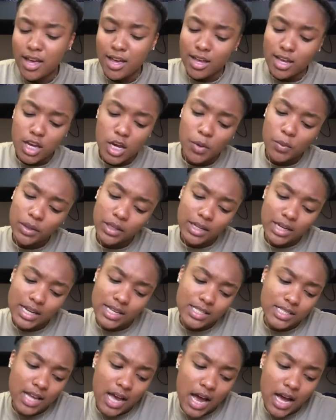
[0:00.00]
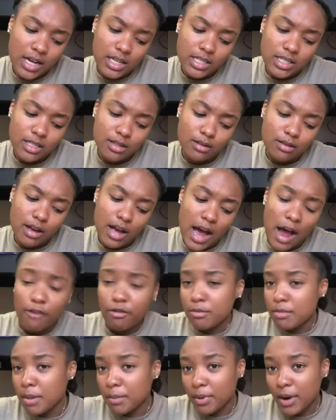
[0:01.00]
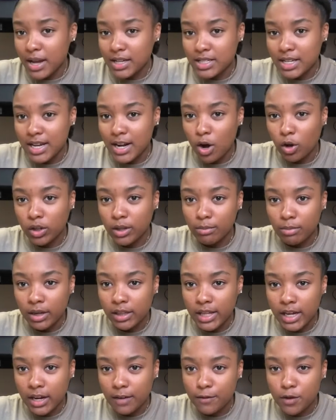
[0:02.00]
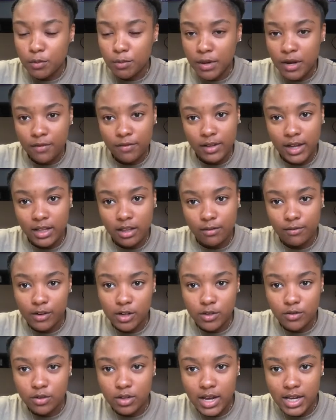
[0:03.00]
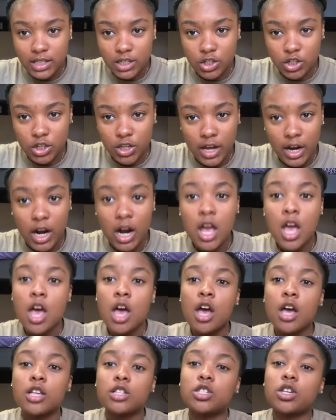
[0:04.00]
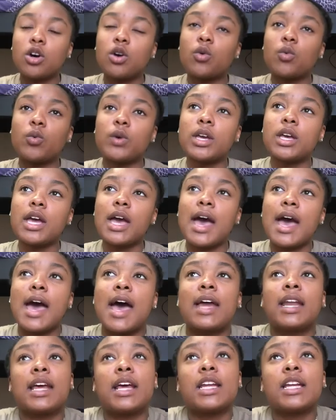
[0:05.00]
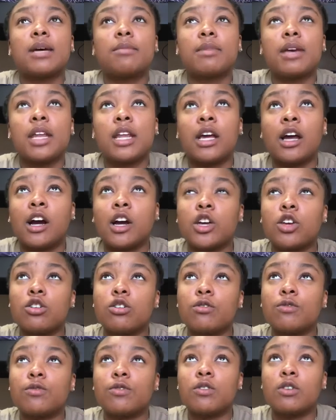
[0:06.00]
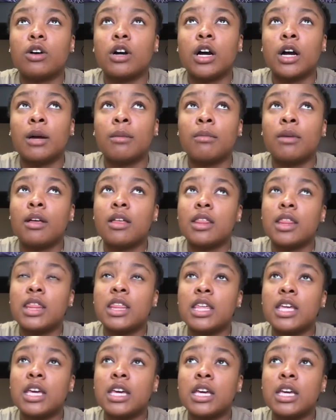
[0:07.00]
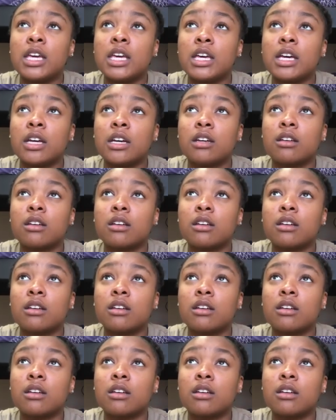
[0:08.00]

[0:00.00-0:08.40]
You don't really need socks. I remember I said only bring like a few pair for like the first few days that you're there. So we had ended up getting our uniform the